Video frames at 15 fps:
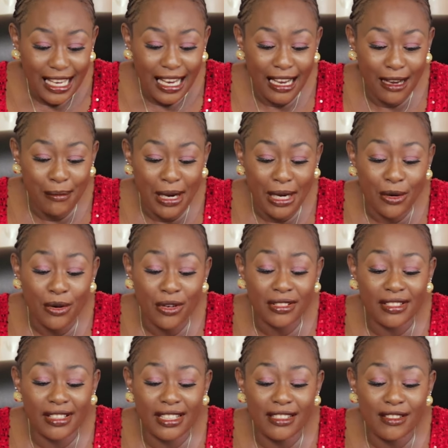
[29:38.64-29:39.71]
Habakkuk
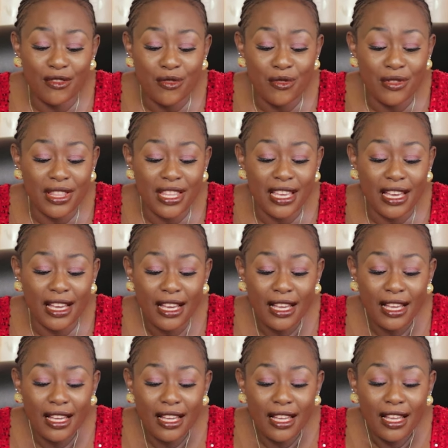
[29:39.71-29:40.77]
said,
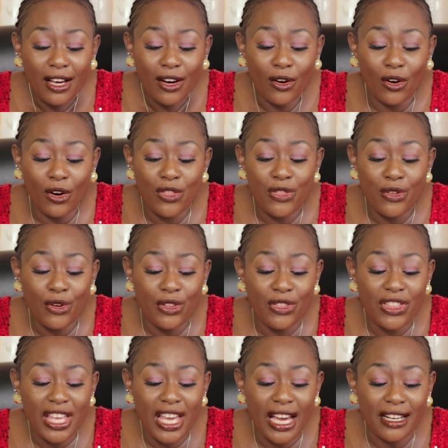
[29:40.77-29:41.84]
although
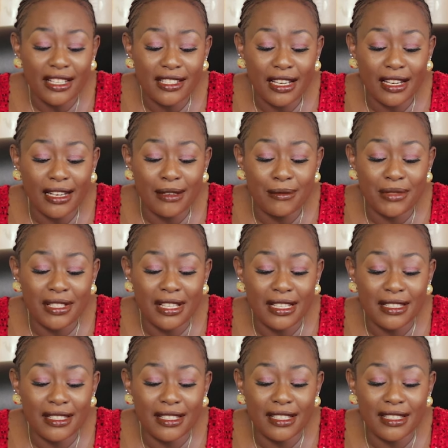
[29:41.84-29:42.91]
there are
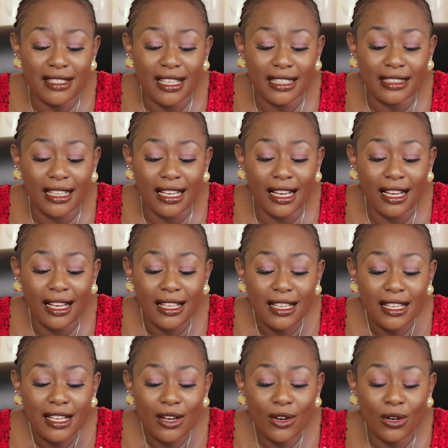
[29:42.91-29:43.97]
circumstances that are
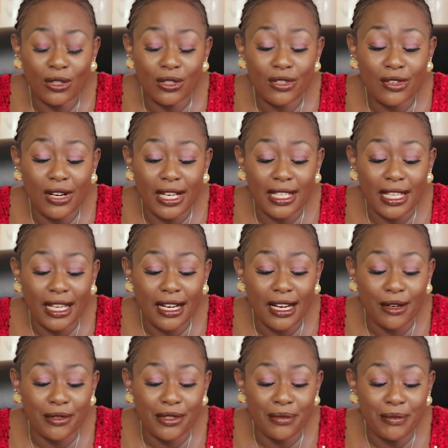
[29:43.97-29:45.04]
contrary
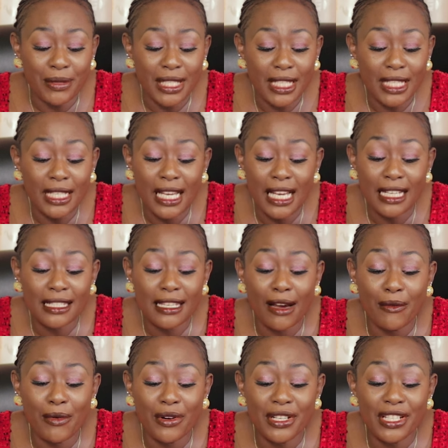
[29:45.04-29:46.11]
around me, yet I
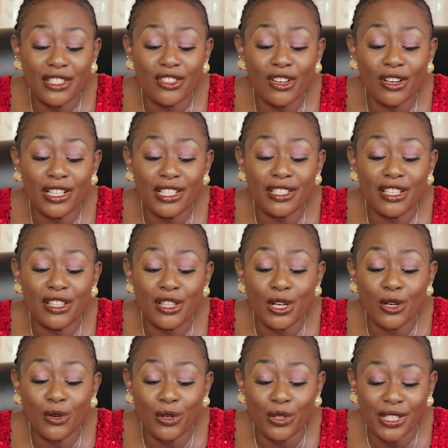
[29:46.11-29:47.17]
will rejoice in the
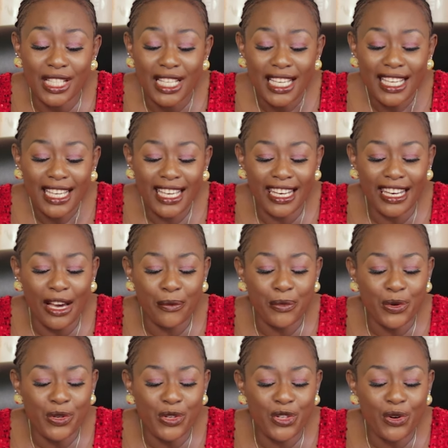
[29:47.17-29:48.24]
Lord, and I
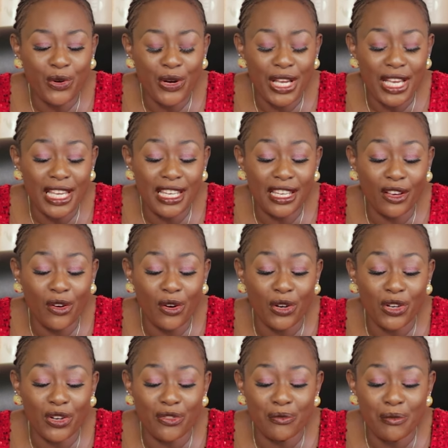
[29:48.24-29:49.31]
will joy in
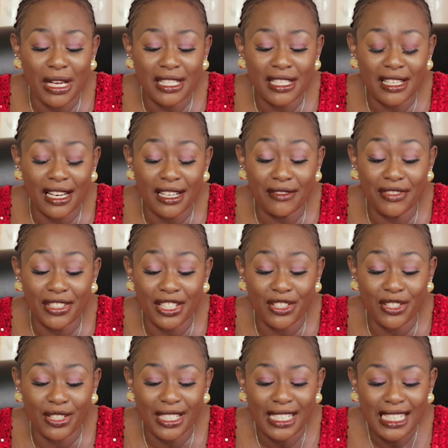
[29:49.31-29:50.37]
God of my
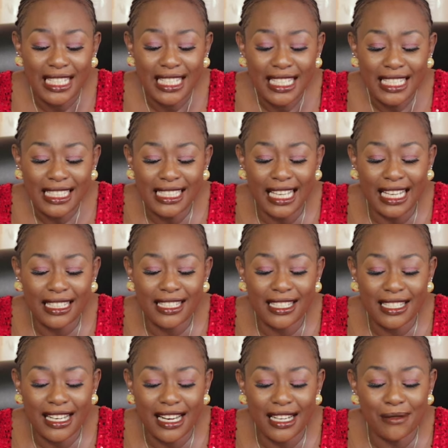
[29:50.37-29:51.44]
salvation. That
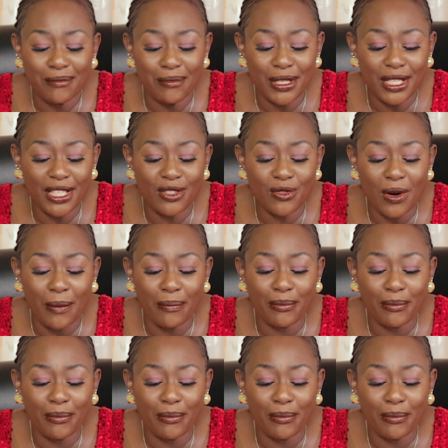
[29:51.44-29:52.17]
shall be your